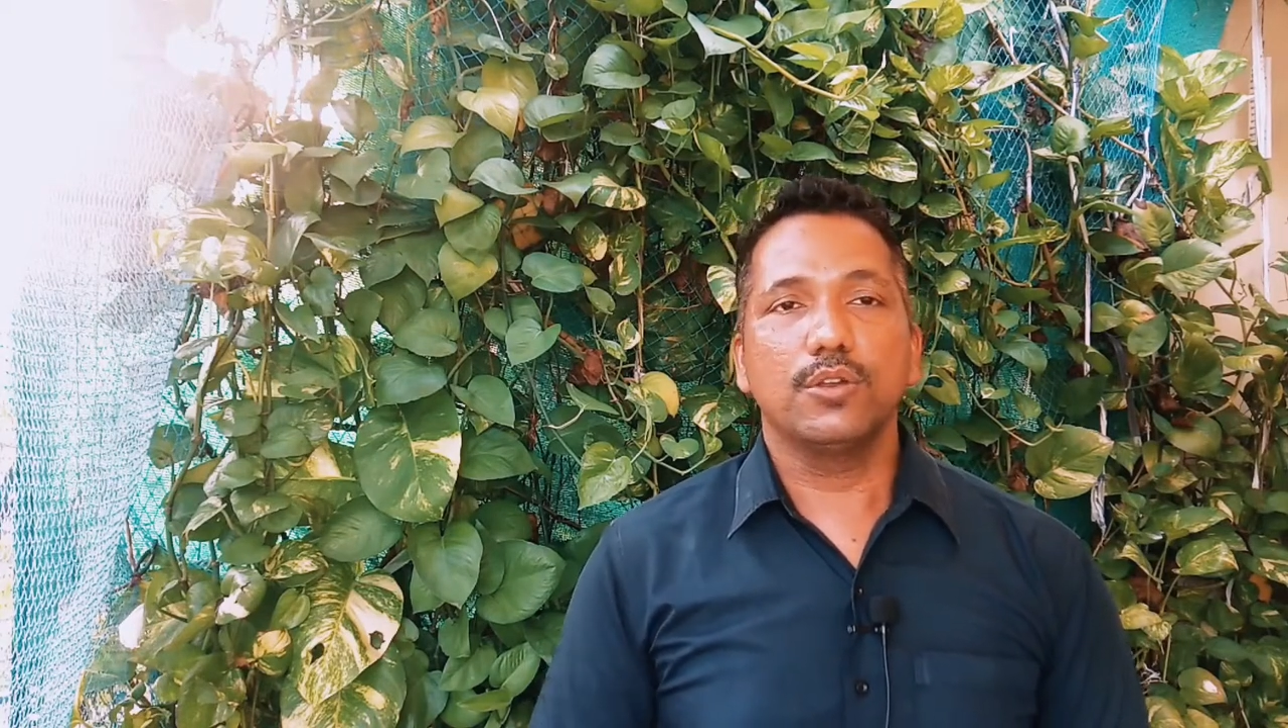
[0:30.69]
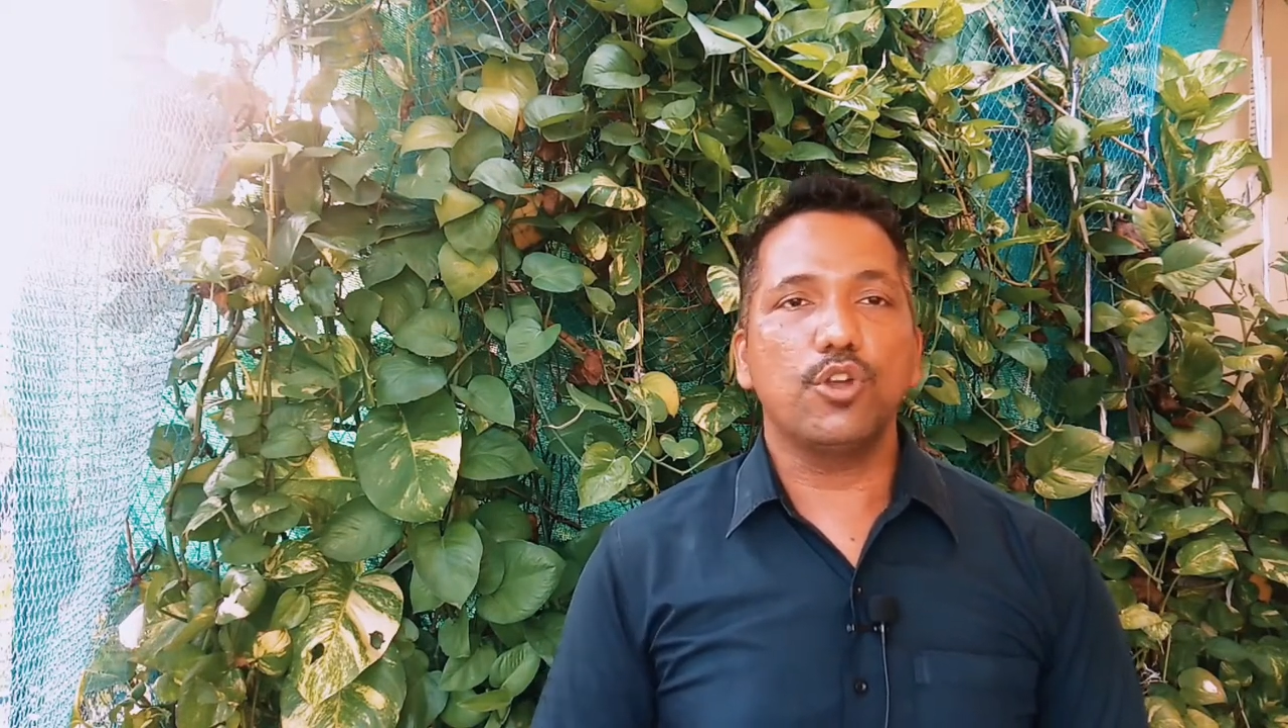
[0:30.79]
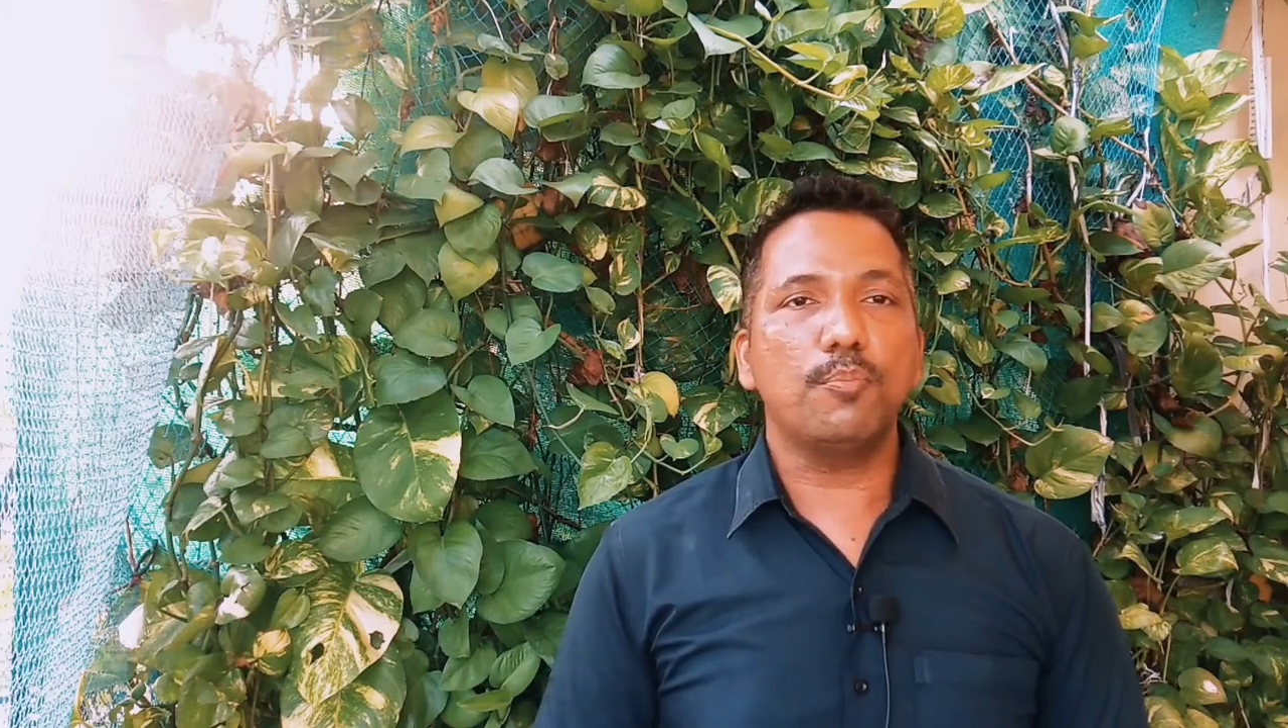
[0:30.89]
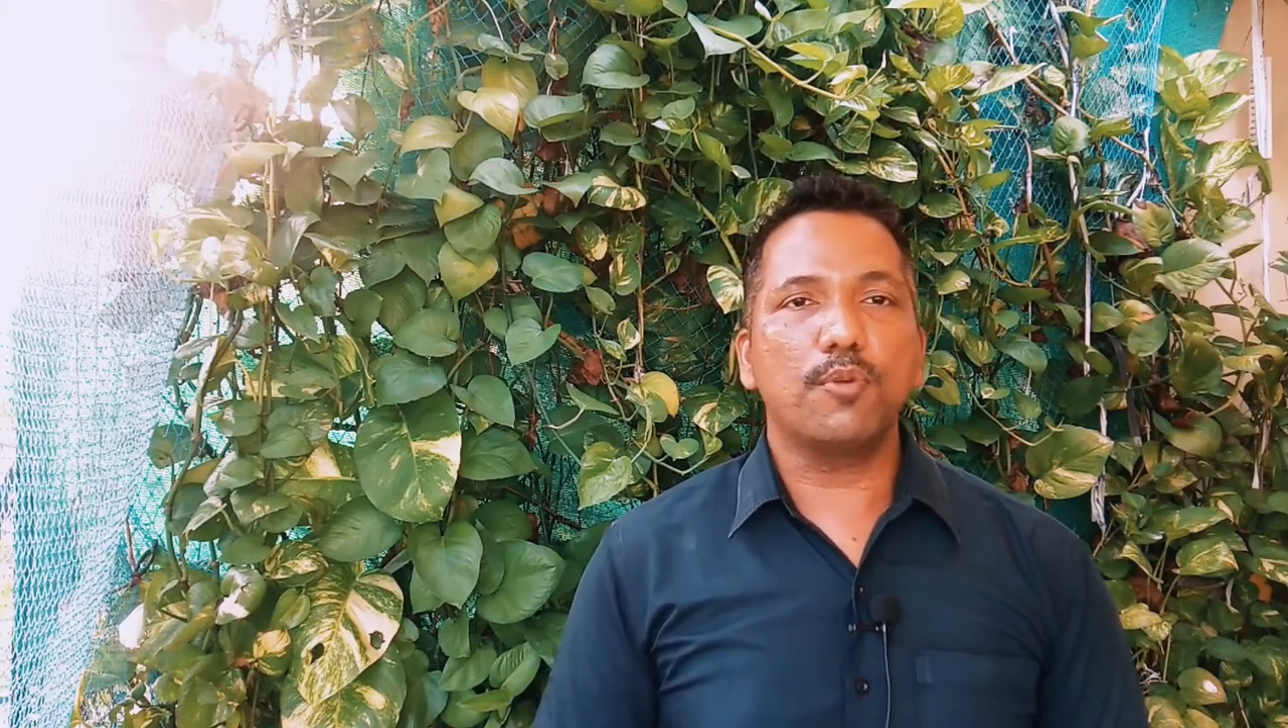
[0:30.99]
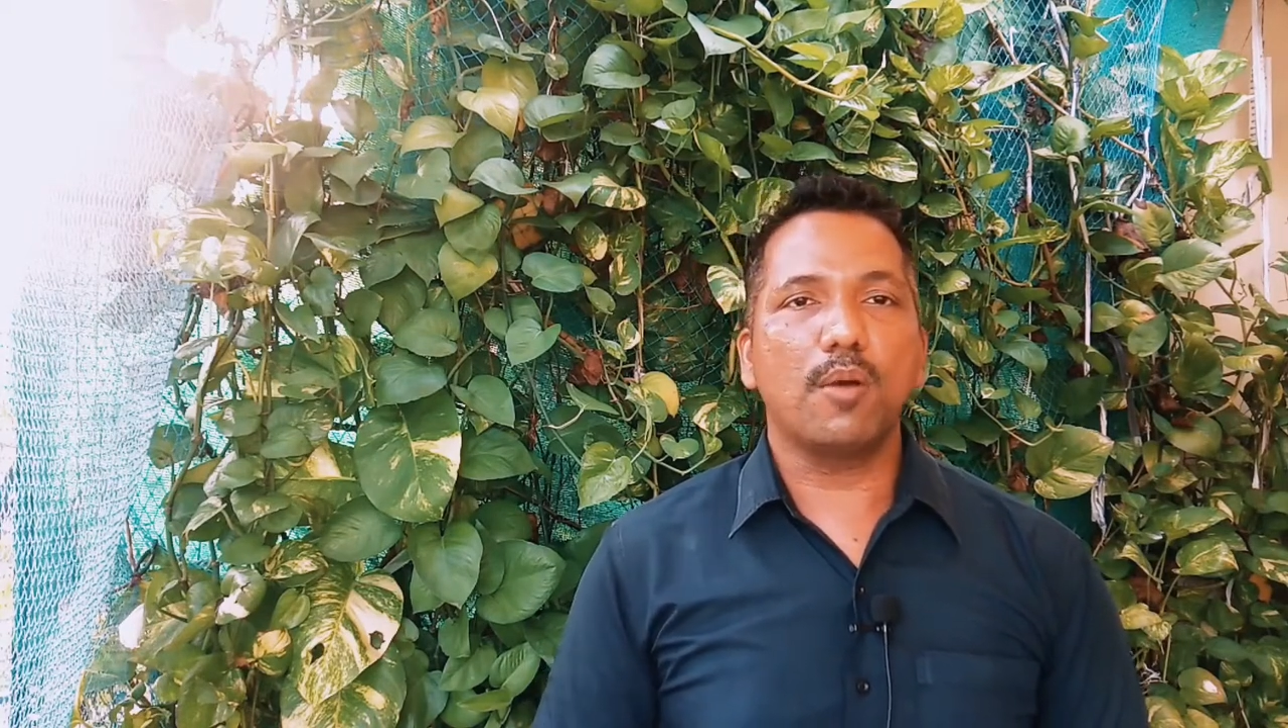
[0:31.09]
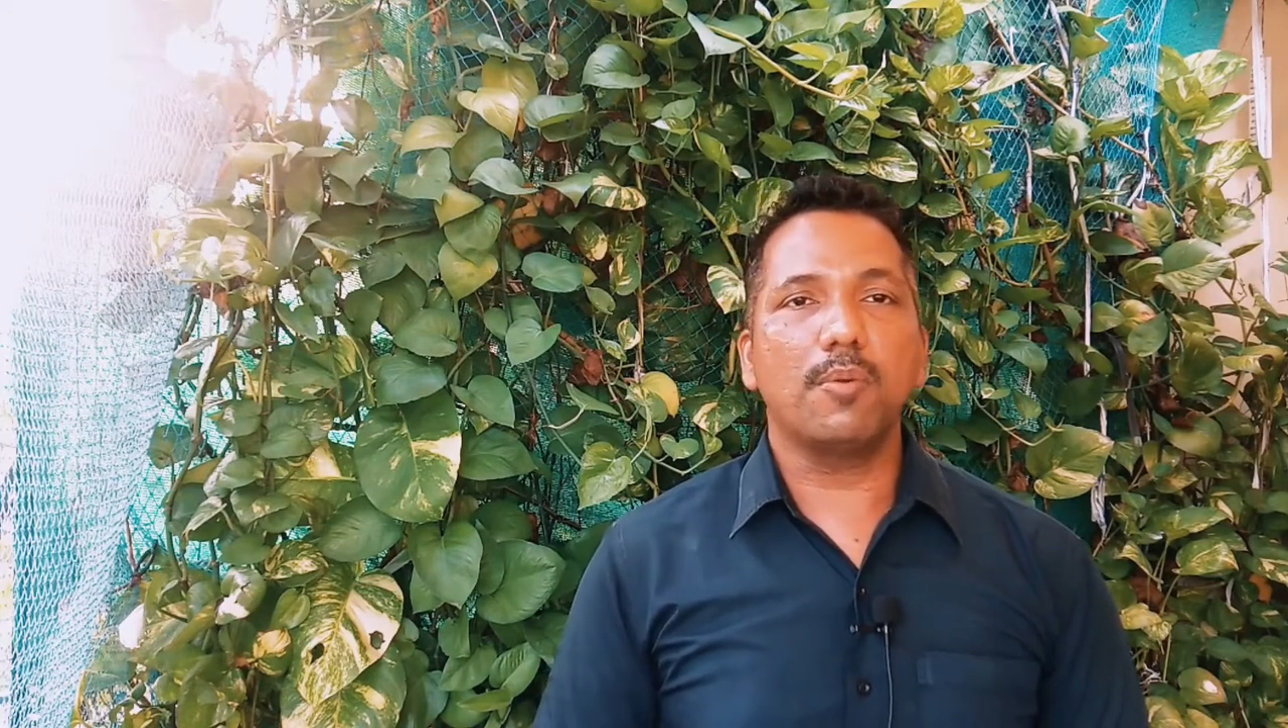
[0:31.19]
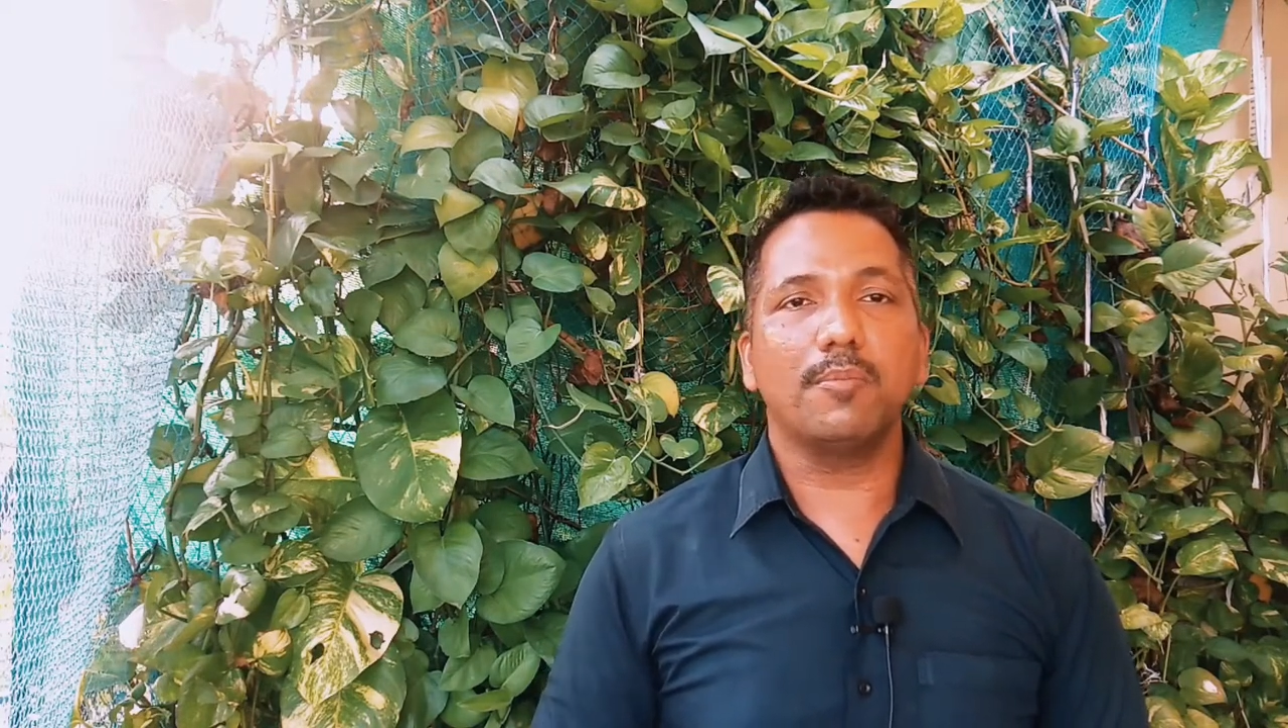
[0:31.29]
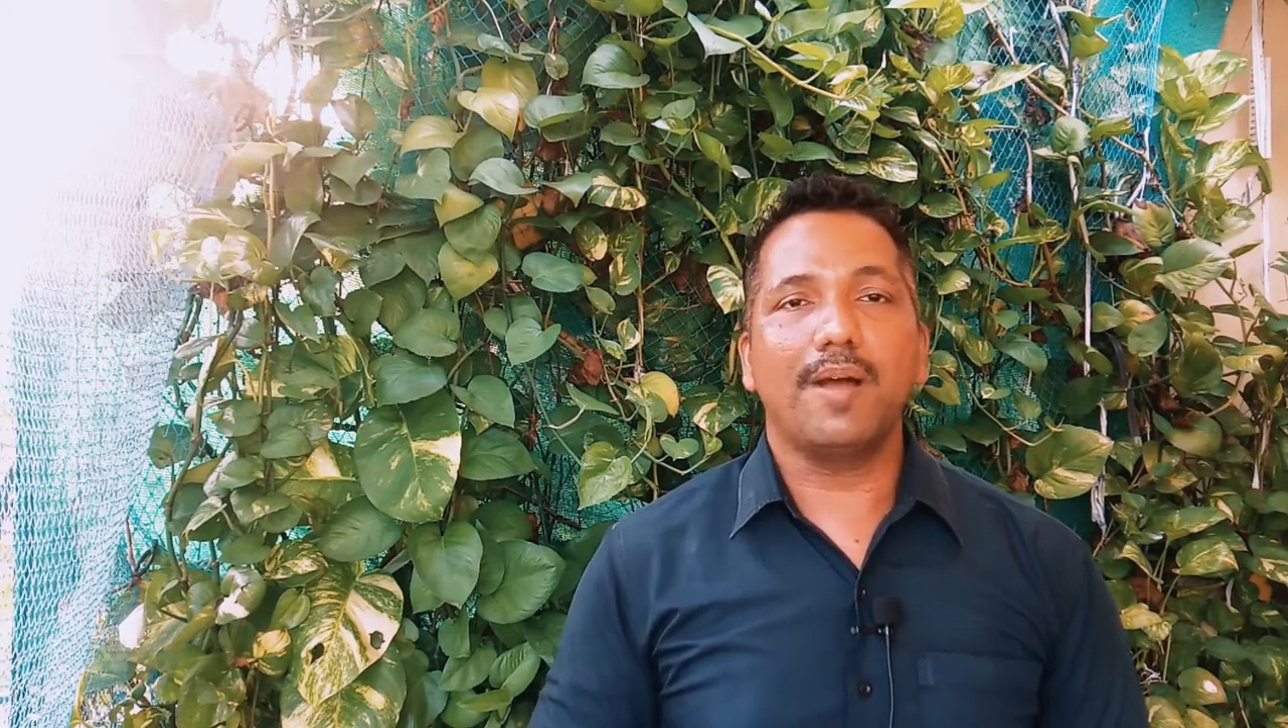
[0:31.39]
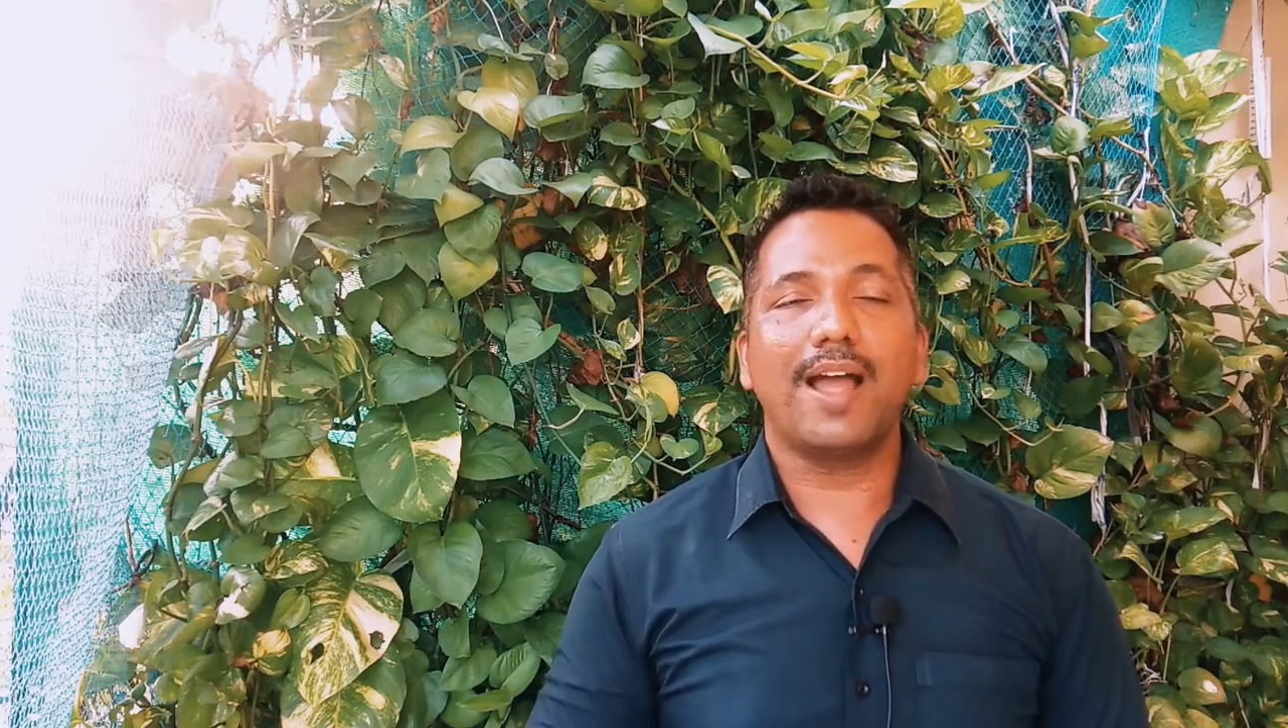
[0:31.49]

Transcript: No problem,